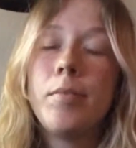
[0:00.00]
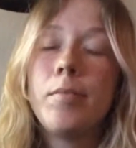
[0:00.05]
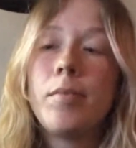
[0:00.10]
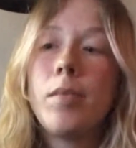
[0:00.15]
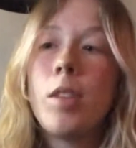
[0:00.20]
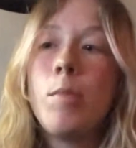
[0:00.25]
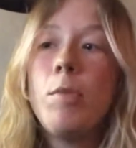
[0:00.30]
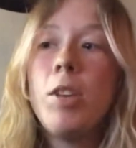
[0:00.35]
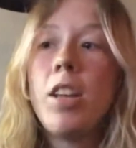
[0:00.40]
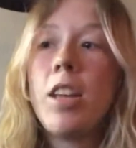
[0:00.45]

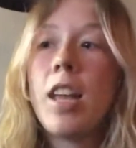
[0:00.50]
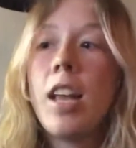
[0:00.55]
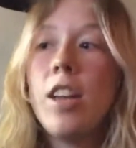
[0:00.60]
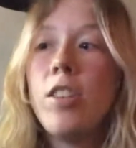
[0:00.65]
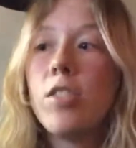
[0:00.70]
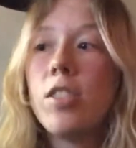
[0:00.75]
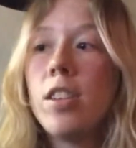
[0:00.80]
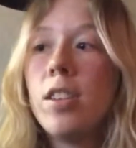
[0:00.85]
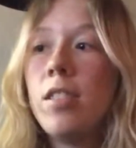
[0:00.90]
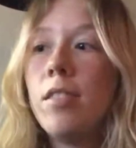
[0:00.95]

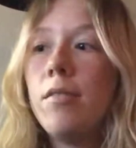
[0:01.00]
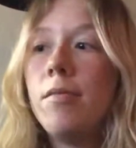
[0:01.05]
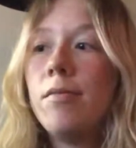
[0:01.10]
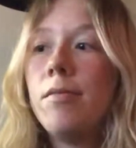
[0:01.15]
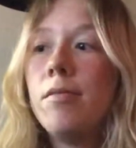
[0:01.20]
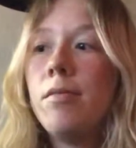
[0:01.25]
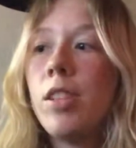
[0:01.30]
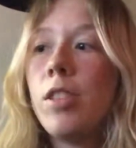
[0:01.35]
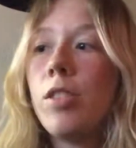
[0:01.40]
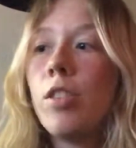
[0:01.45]
communication
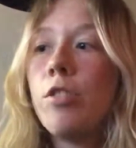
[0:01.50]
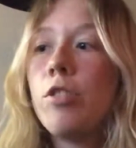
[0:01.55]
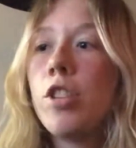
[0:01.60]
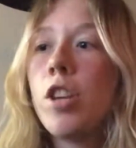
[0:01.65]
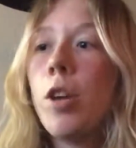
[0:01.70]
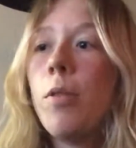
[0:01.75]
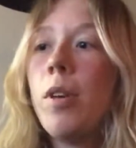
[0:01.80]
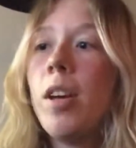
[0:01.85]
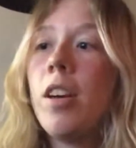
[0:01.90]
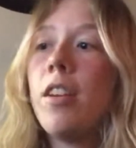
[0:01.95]
that they're
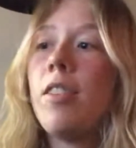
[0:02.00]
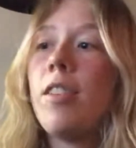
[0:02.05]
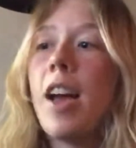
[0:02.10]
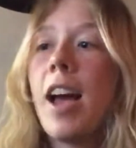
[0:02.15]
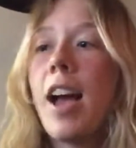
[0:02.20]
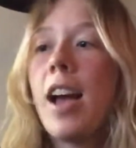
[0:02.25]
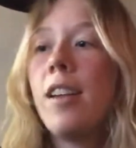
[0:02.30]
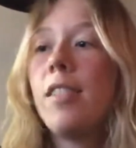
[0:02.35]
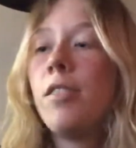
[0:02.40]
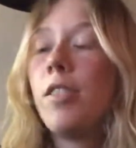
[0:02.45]
showing, or
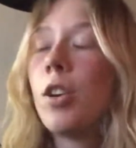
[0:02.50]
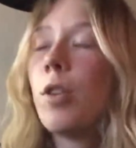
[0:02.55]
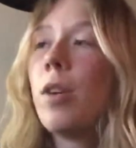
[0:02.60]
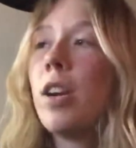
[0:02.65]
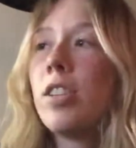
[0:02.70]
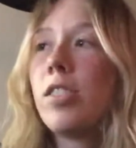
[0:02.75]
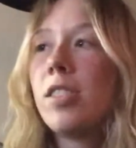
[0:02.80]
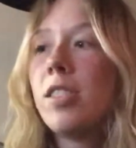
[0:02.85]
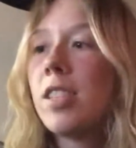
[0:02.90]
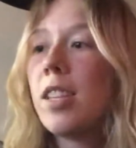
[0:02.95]
the
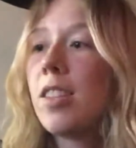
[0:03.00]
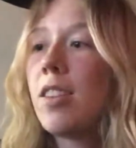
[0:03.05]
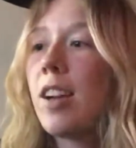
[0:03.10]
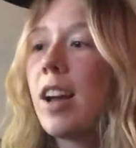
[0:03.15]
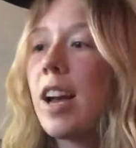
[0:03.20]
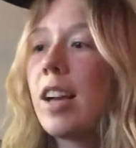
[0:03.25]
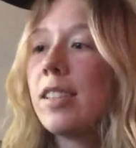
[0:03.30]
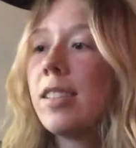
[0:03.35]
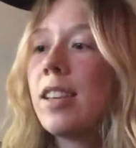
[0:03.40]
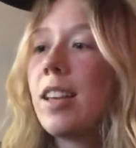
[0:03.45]
questions that they're
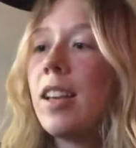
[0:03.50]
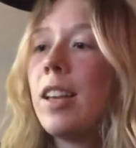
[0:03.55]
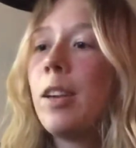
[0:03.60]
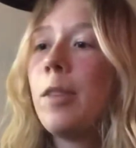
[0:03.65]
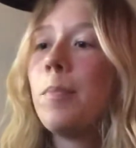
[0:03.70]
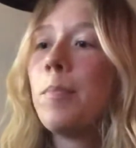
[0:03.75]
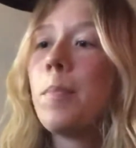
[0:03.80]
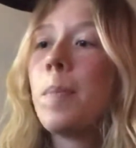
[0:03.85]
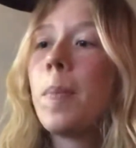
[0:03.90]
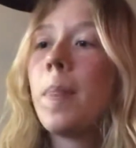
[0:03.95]

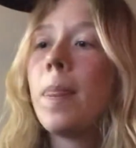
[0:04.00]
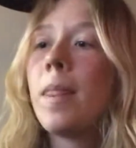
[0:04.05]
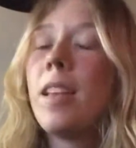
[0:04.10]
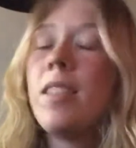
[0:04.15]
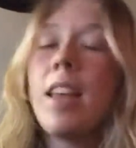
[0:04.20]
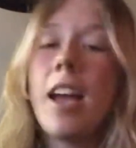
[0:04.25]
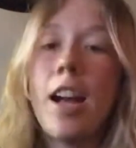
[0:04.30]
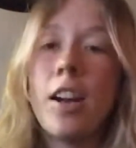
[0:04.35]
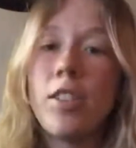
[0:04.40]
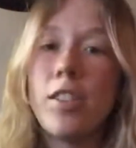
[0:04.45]
asking,
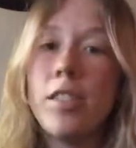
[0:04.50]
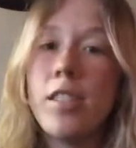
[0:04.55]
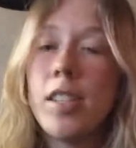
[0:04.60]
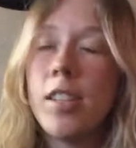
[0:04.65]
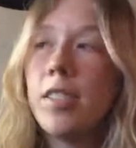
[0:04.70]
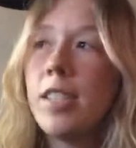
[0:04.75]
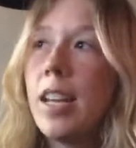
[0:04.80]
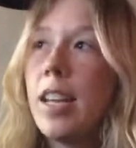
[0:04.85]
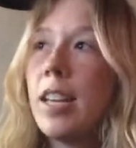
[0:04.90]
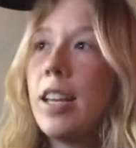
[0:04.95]
actions they're
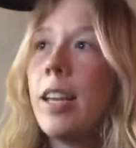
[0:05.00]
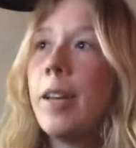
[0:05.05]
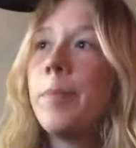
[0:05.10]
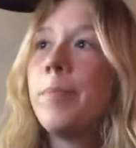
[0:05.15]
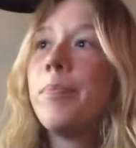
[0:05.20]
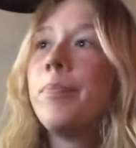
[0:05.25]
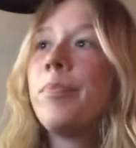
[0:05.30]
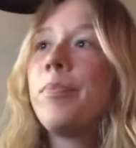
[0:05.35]
taking,